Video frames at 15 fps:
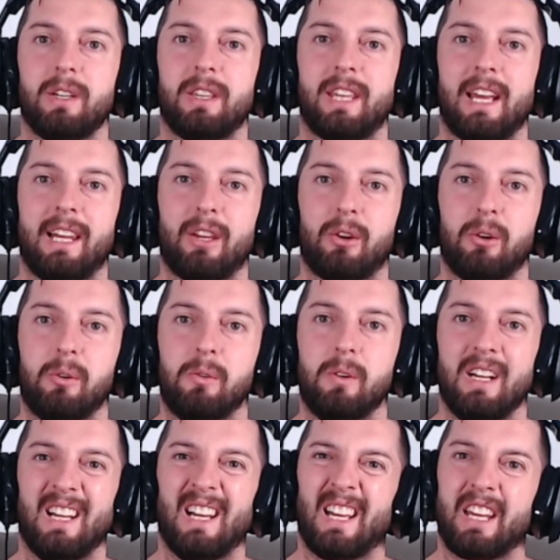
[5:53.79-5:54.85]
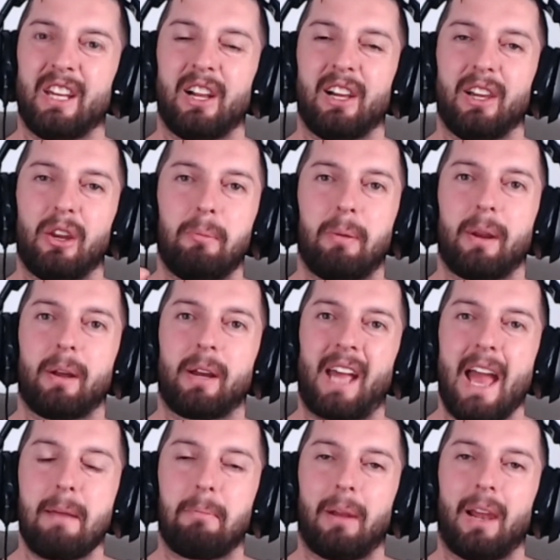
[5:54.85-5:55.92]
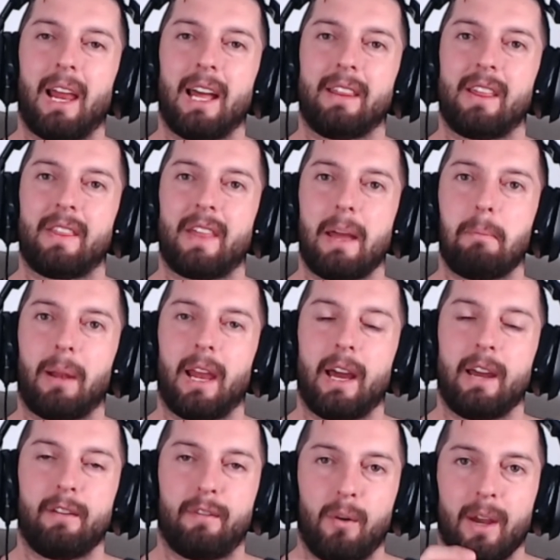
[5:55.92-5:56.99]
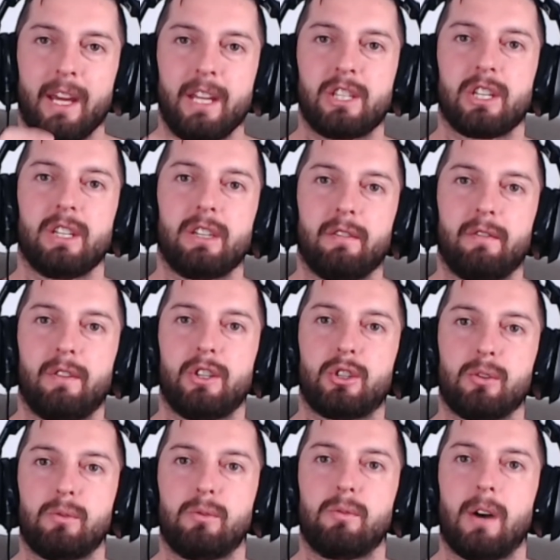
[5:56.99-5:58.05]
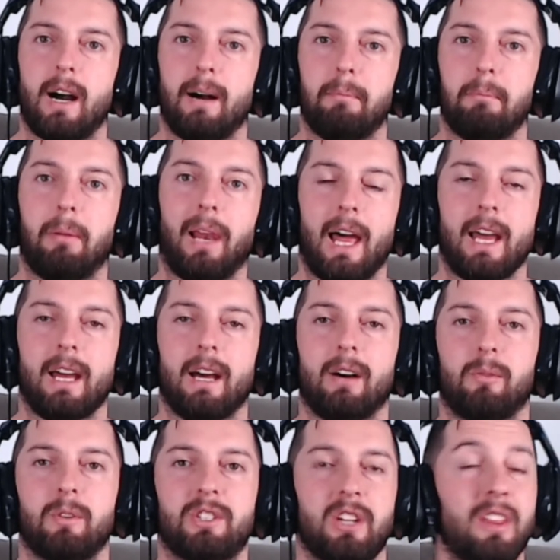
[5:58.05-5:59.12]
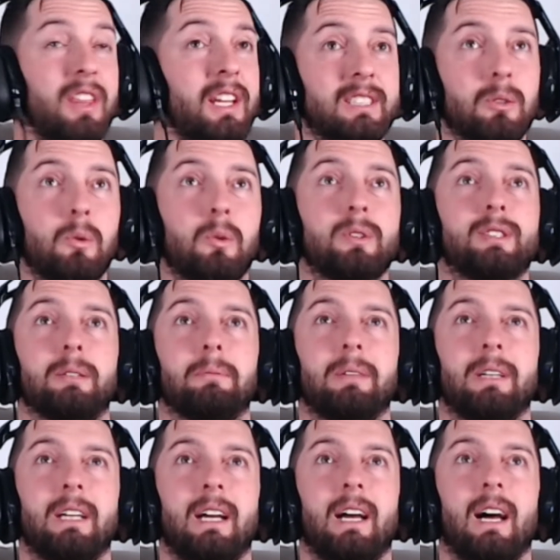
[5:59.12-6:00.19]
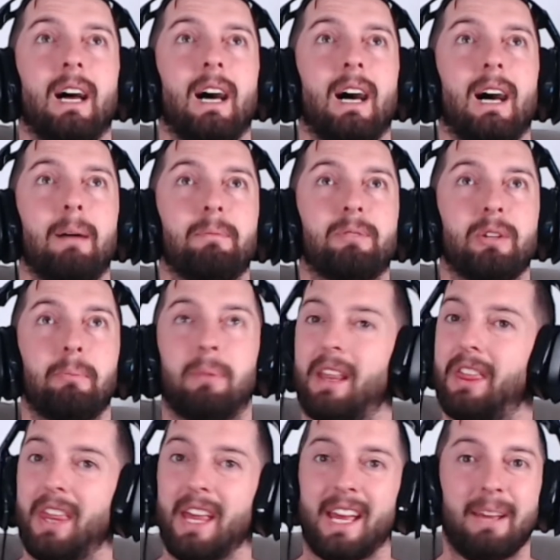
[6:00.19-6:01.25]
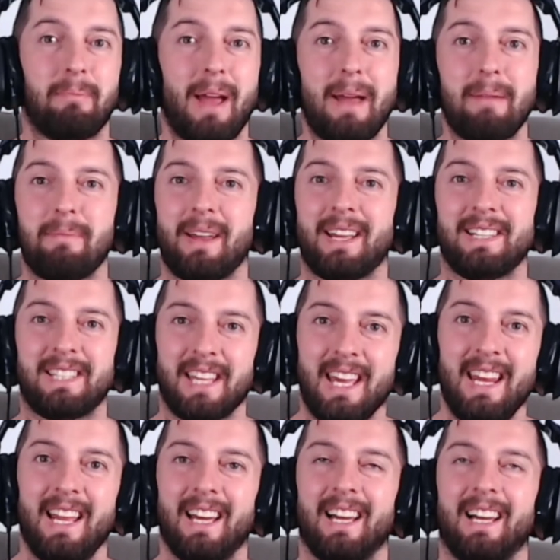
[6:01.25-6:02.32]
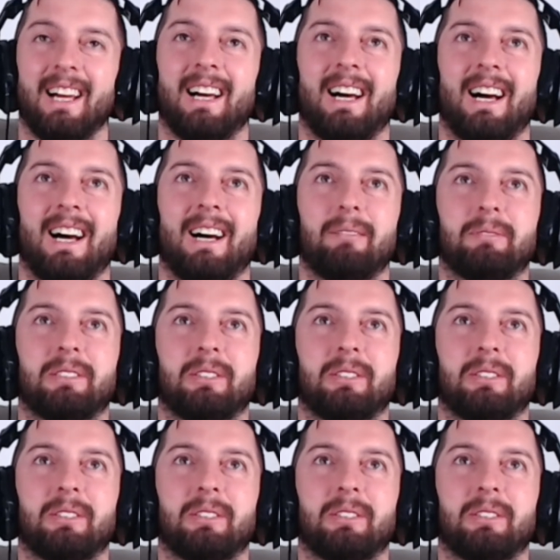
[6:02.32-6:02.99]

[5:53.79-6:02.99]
that little, you know, little bit of gameplay that they played for each individual player, which I think is awesome. So big thing Batman did. So